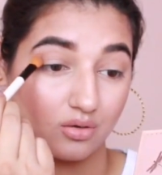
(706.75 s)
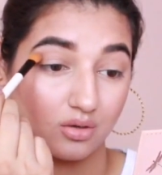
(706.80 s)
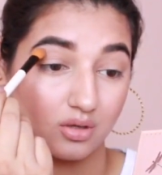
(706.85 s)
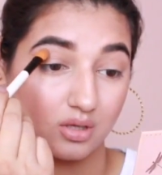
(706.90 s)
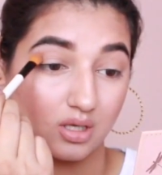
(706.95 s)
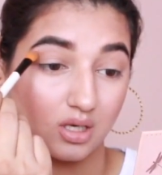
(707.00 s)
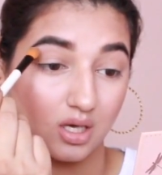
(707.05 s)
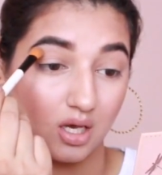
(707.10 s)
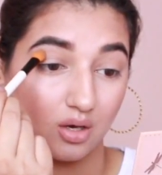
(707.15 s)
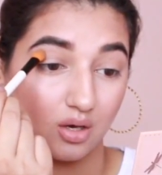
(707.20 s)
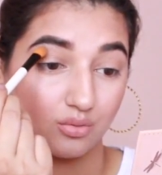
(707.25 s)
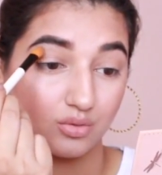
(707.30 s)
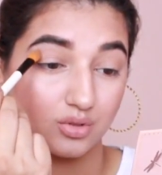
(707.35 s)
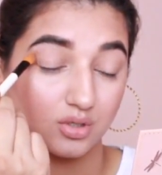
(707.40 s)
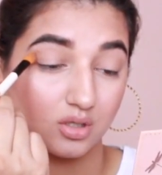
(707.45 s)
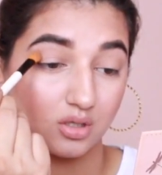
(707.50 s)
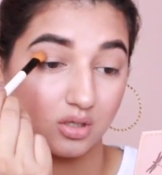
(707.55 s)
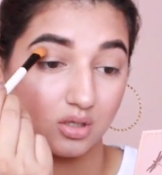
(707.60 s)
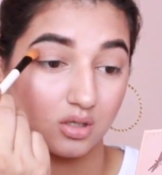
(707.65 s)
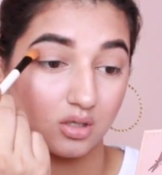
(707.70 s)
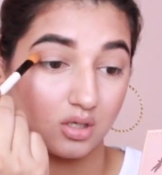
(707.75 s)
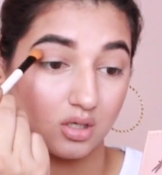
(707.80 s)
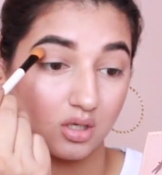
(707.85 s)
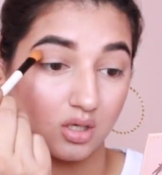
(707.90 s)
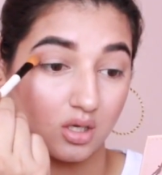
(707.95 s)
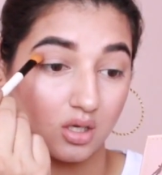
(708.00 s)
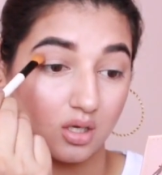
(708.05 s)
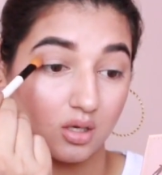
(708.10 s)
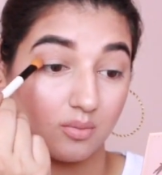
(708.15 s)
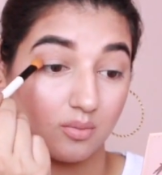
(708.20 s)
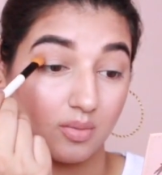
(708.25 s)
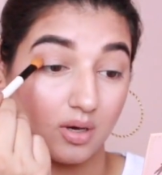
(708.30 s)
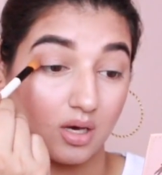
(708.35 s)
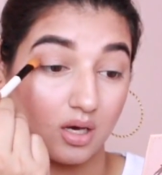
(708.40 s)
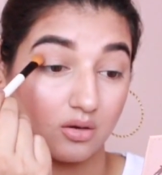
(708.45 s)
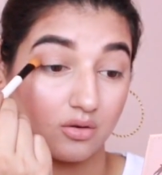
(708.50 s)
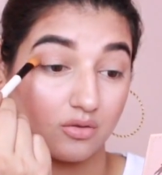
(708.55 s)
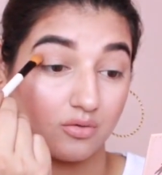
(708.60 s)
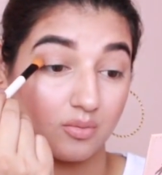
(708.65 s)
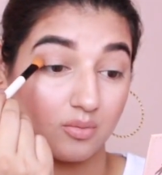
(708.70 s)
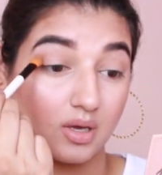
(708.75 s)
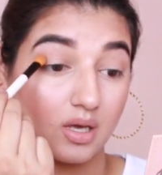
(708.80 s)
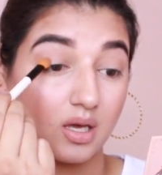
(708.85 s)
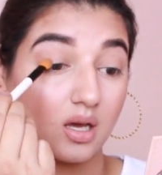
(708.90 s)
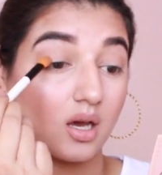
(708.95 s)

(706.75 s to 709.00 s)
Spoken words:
on the outer part of my